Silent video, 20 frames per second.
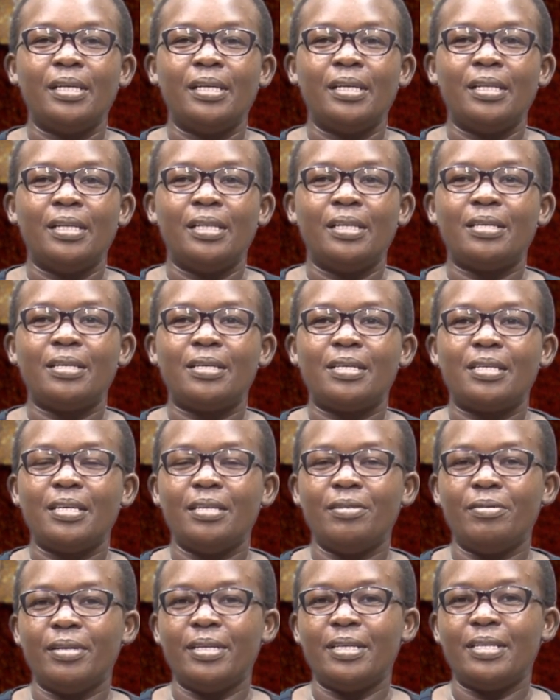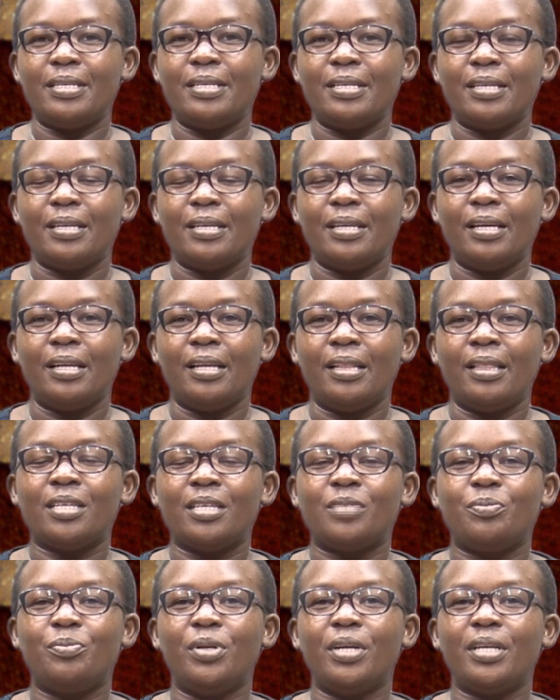this series
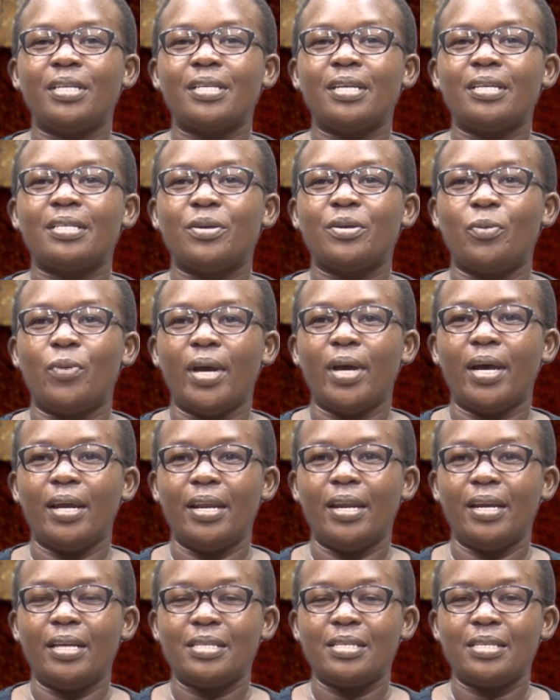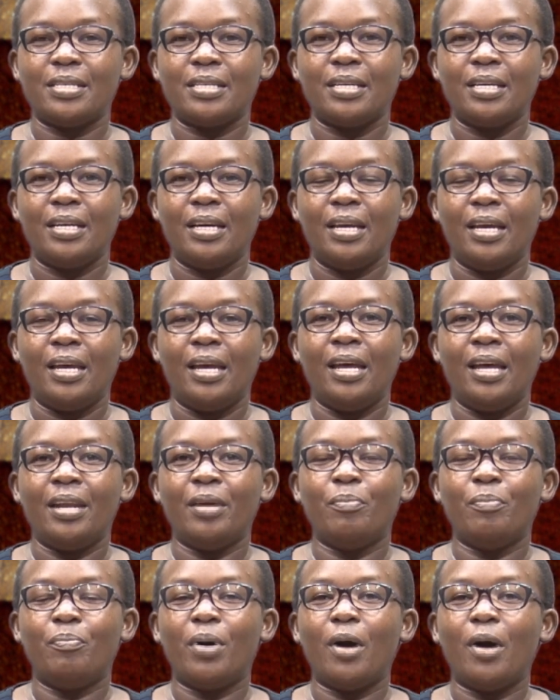that brings us awareness and
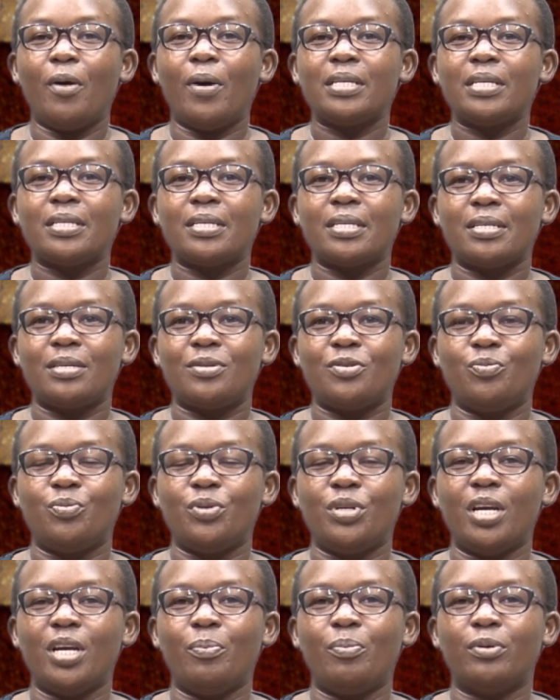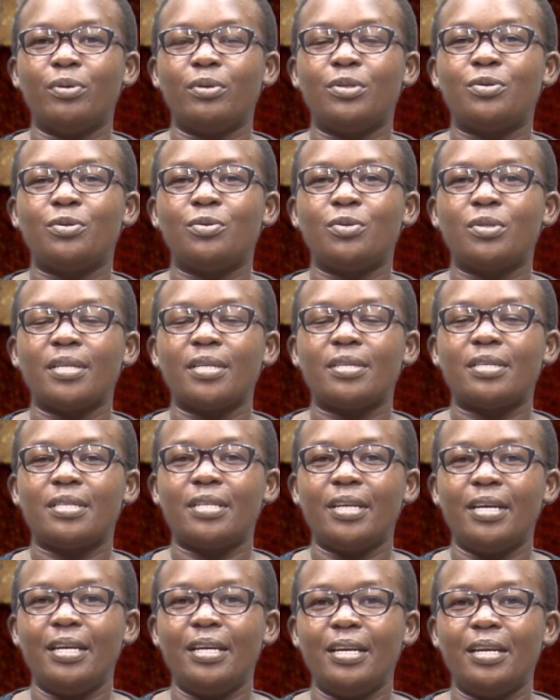empowers us to be able to
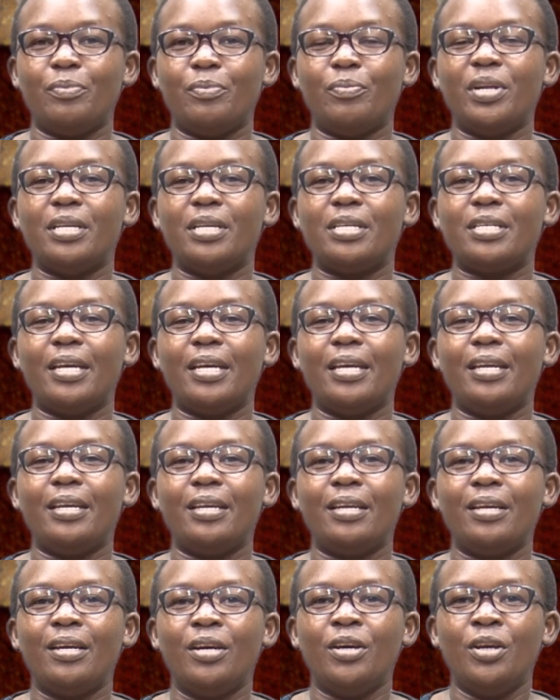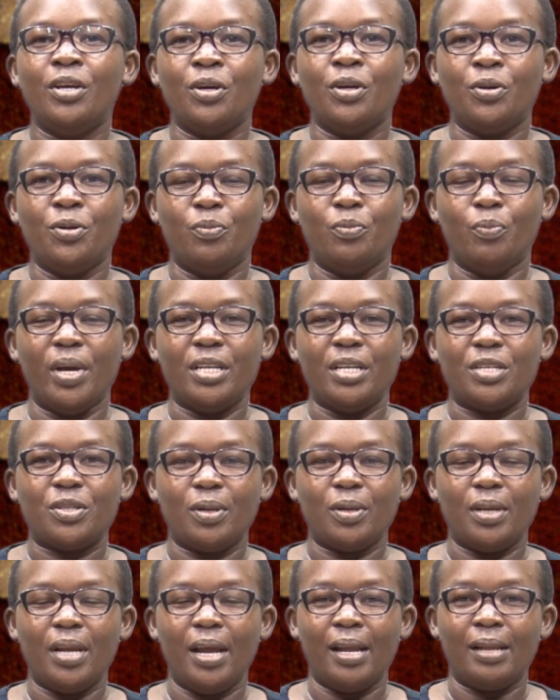sustain and maintain good
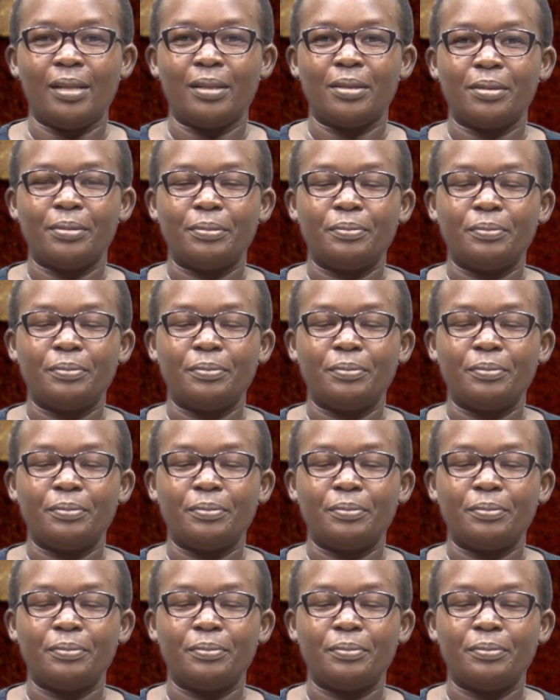mental health.